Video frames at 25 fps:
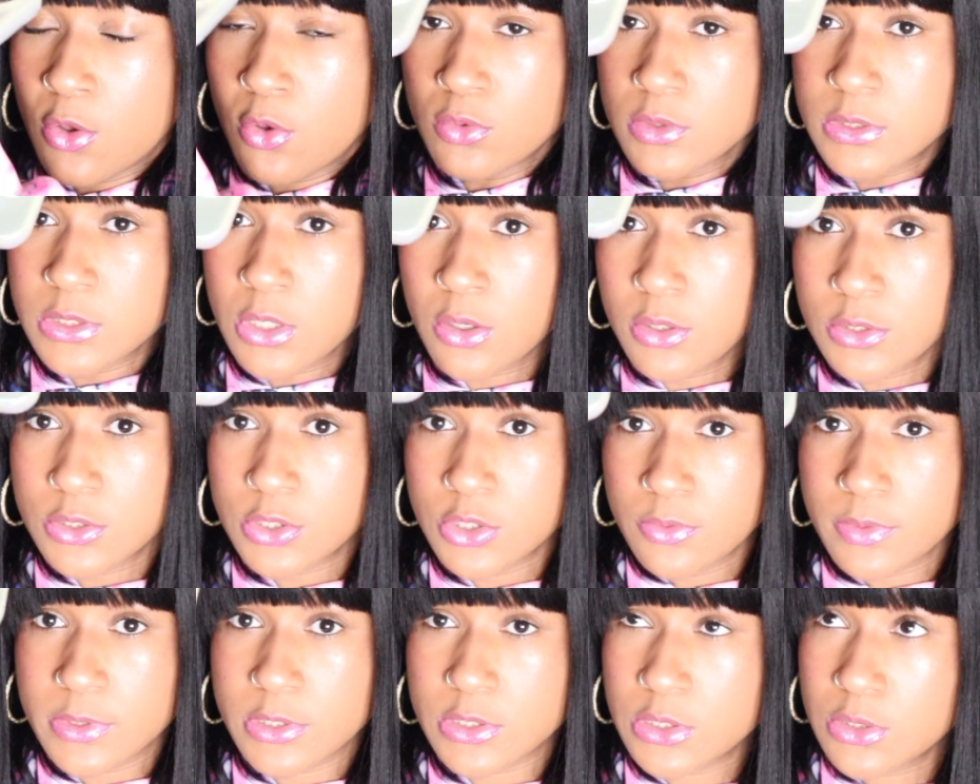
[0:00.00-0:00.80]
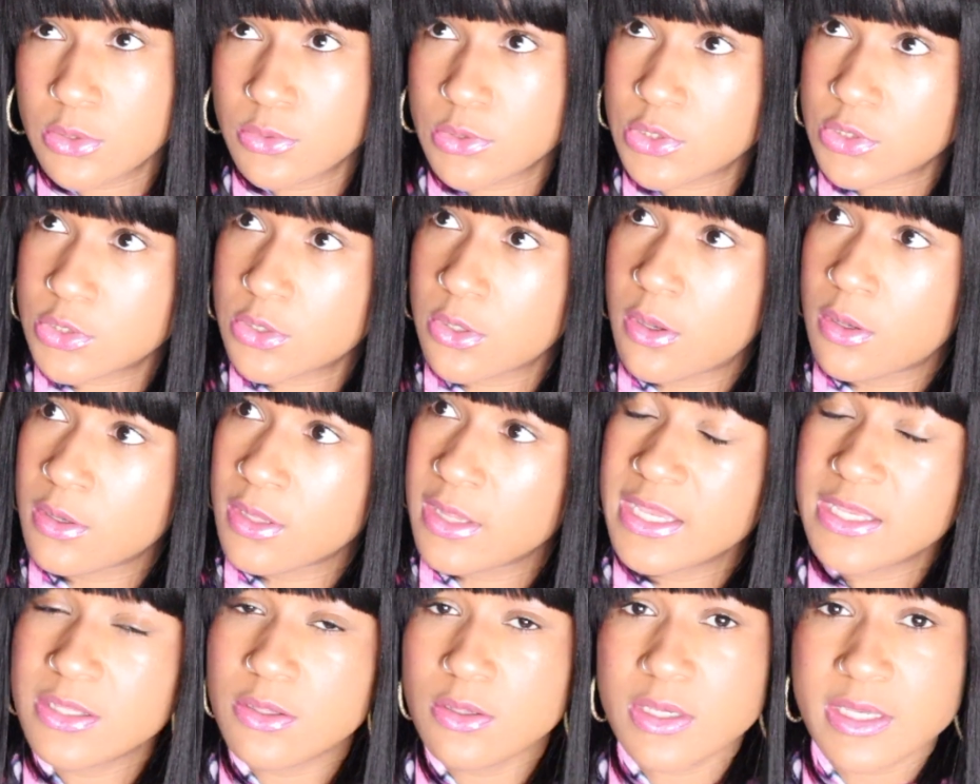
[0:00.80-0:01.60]
holds onto it so strong.
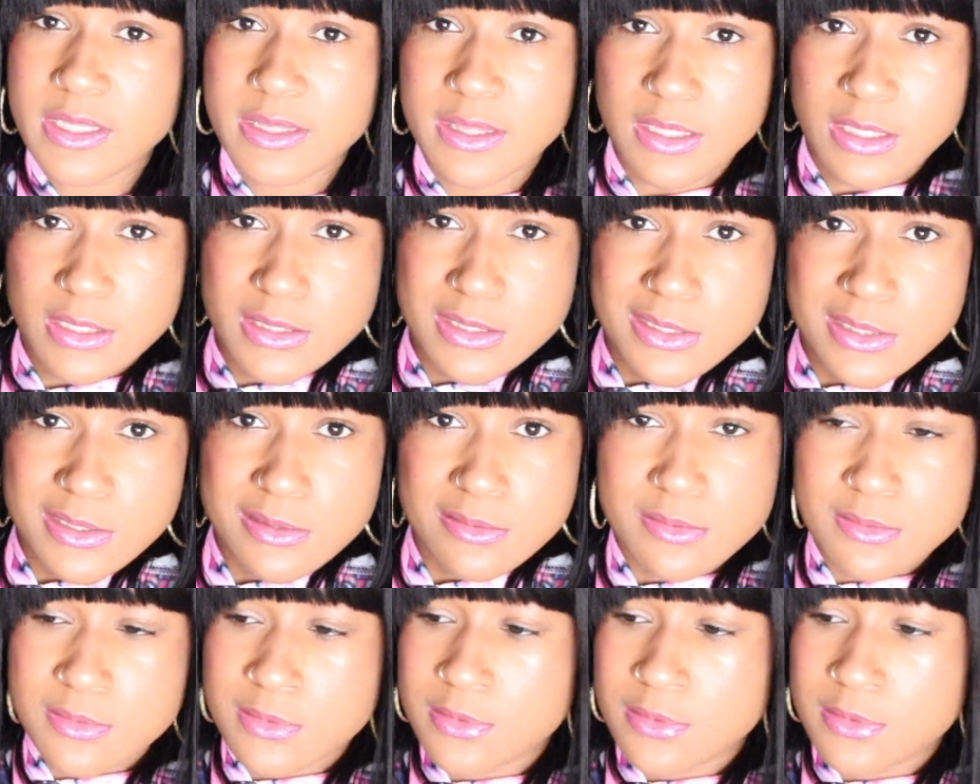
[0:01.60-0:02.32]
Like, look at this